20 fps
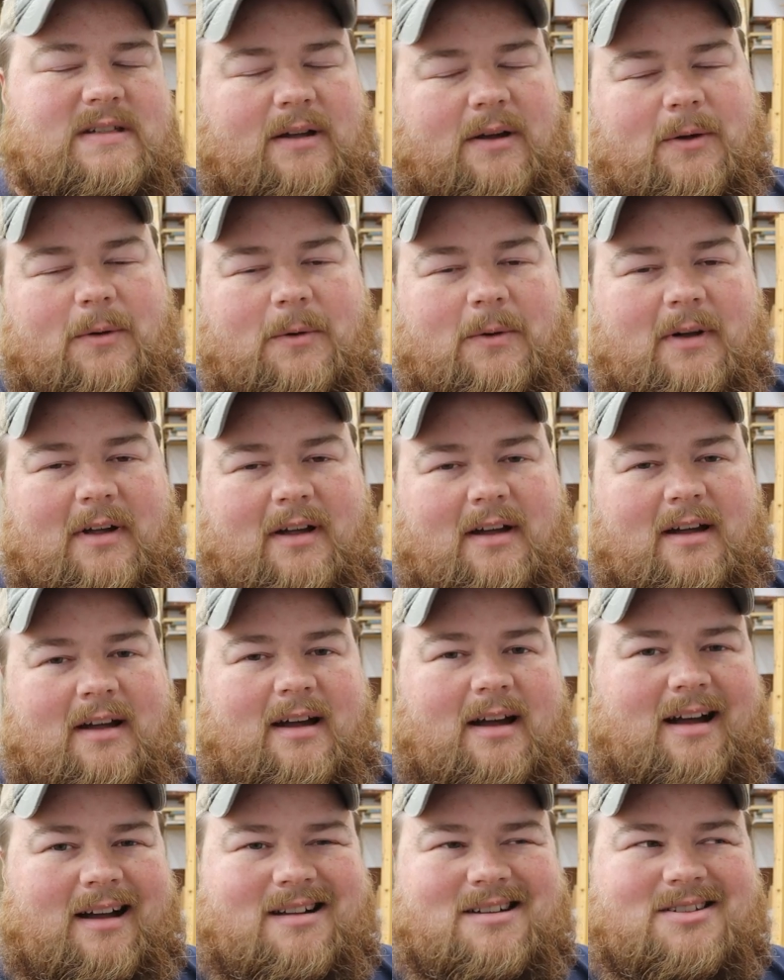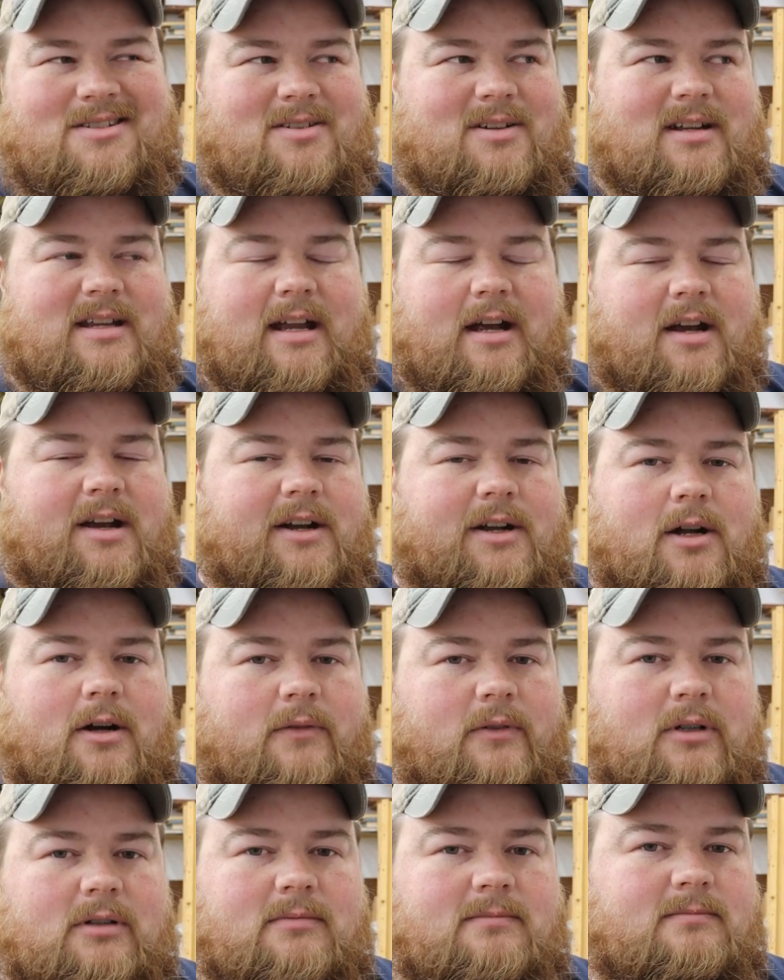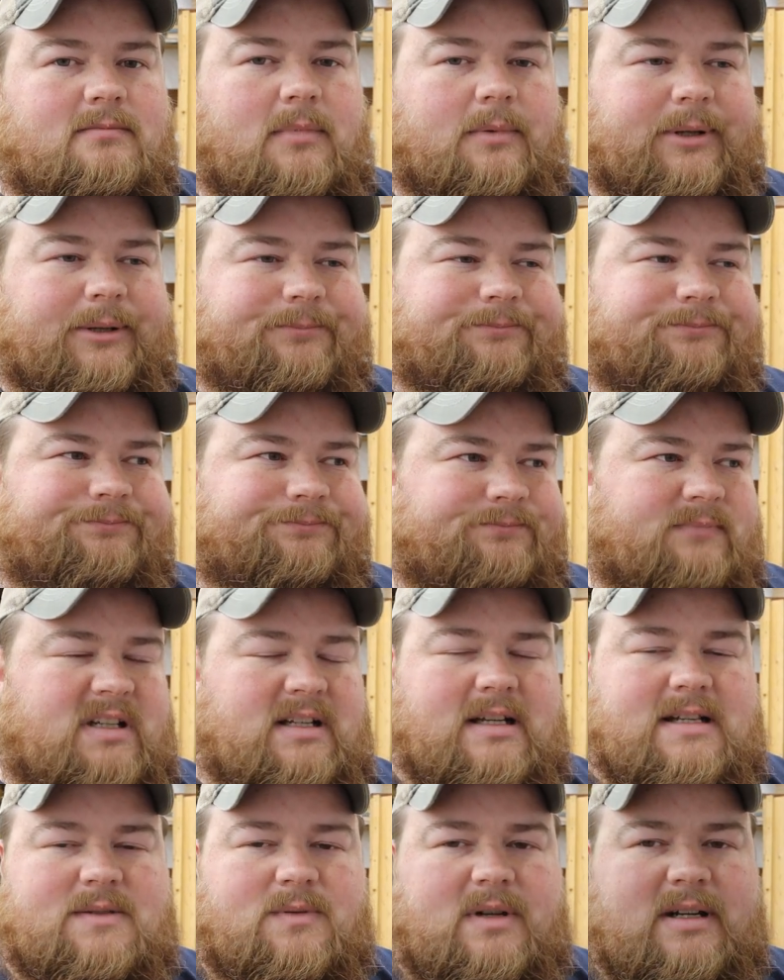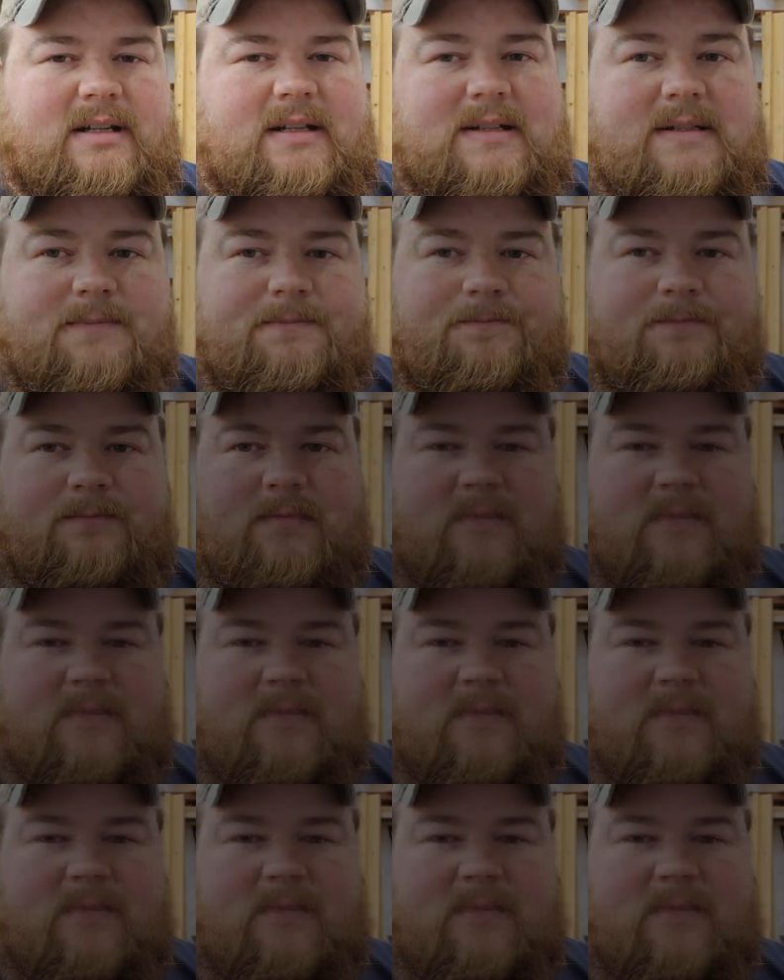So I'm just going to carry it over. I mean, it is what it is.